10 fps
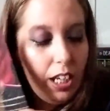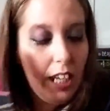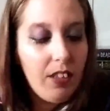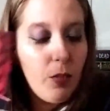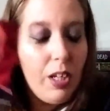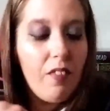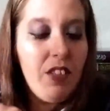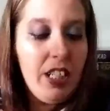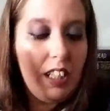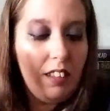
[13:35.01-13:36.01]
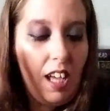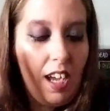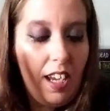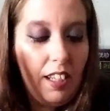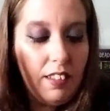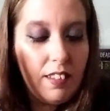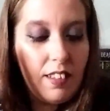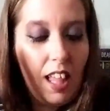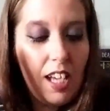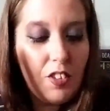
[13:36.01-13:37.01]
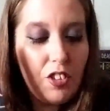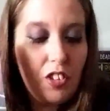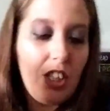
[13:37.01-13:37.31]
Okay, so we have Nikolai /